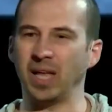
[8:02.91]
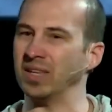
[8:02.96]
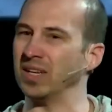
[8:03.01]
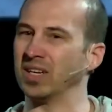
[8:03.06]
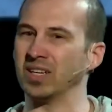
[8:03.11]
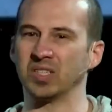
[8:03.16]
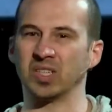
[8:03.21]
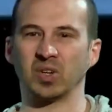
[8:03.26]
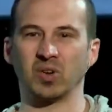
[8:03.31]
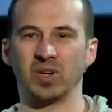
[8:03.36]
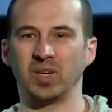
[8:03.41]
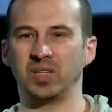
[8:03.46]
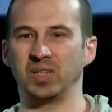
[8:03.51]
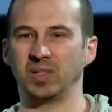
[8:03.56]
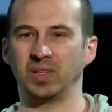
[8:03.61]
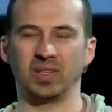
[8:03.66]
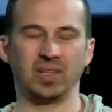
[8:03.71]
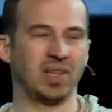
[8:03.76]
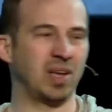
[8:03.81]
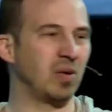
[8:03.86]
because
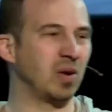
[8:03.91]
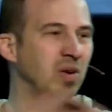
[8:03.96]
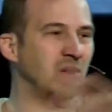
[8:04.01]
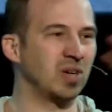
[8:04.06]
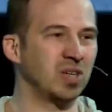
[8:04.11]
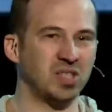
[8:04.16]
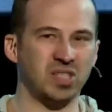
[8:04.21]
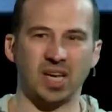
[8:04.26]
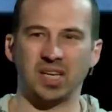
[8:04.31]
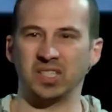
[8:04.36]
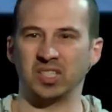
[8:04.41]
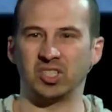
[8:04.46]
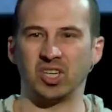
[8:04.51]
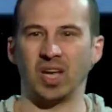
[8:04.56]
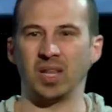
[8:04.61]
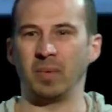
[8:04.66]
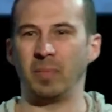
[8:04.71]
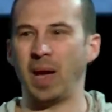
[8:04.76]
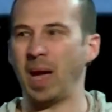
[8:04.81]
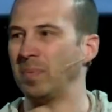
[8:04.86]
they were criticizing
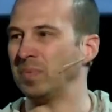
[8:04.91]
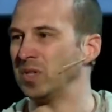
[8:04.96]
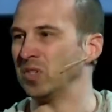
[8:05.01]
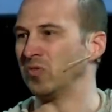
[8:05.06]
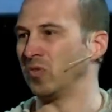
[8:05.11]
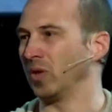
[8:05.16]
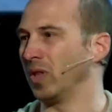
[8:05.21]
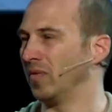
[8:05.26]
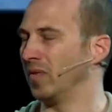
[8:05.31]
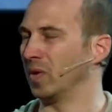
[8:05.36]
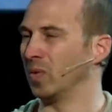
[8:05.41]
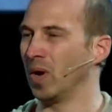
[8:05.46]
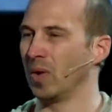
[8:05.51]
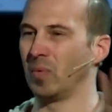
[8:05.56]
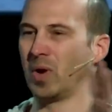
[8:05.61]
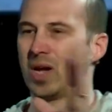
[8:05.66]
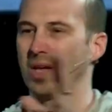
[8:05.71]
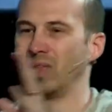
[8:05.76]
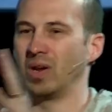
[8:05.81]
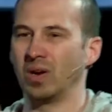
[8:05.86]
John the Baptist for living one
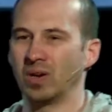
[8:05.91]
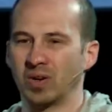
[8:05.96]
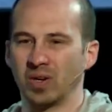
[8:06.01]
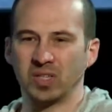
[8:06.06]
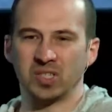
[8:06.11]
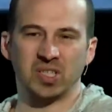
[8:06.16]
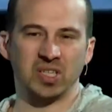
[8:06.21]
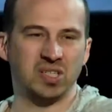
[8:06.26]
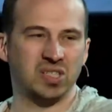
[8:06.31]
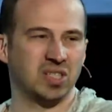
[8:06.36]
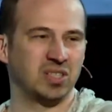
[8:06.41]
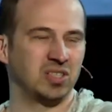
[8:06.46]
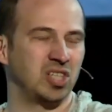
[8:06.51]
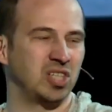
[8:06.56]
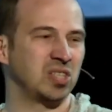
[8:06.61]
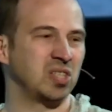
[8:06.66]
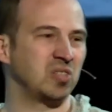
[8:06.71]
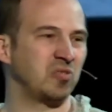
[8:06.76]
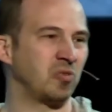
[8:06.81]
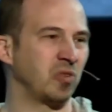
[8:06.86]
way, they were criticizing
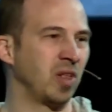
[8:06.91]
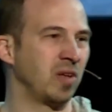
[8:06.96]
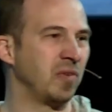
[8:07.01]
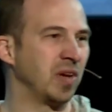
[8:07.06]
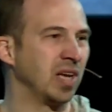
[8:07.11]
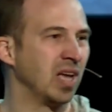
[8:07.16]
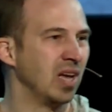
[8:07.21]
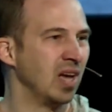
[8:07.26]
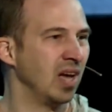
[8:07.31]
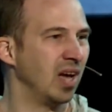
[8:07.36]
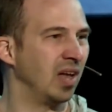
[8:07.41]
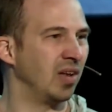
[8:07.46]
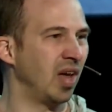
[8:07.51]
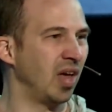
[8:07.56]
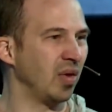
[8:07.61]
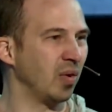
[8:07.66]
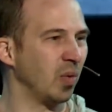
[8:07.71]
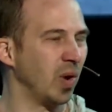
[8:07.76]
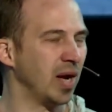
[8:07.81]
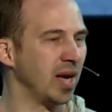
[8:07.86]
Jesus for living
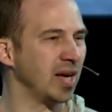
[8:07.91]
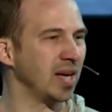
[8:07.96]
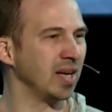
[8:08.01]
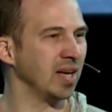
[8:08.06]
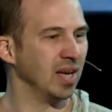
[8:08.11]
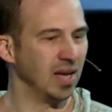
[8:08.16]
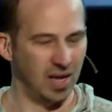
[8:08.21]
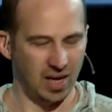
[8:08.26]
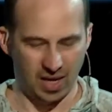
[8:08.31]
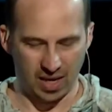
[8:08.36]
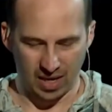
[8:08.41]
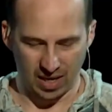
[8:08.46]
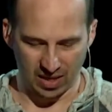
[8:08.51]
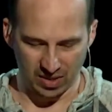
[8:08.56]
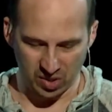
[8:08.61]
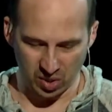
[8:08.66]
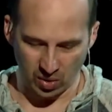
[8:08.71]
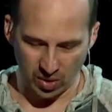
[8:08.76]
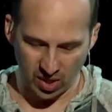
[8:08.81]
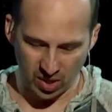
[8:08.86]
another way. And
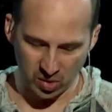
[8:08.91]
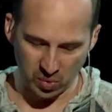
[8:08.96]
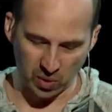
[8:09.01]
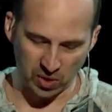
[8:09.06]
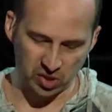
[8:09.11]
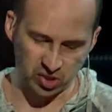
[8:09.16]
so here's what